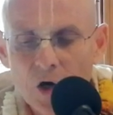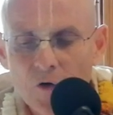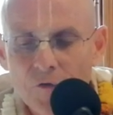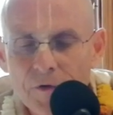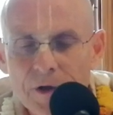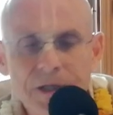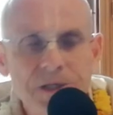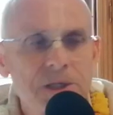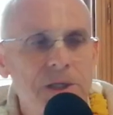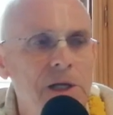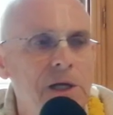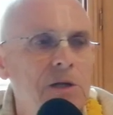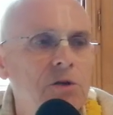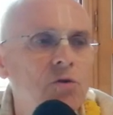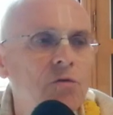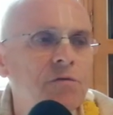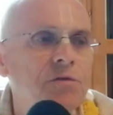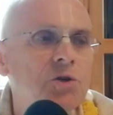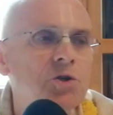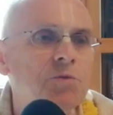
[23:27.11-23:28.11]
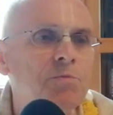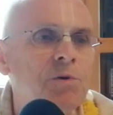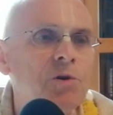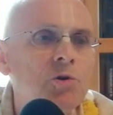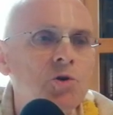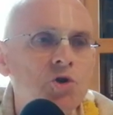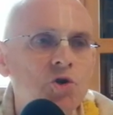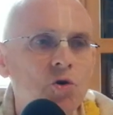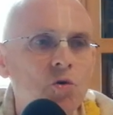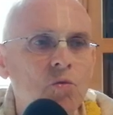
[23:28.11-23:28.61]
a resident of the
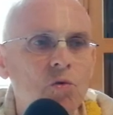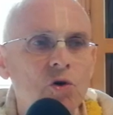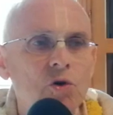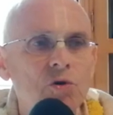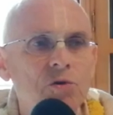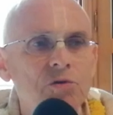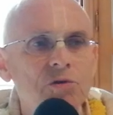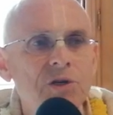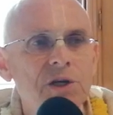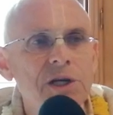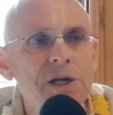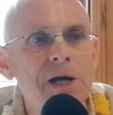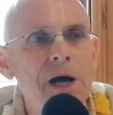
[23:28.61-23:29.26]
spiritual world.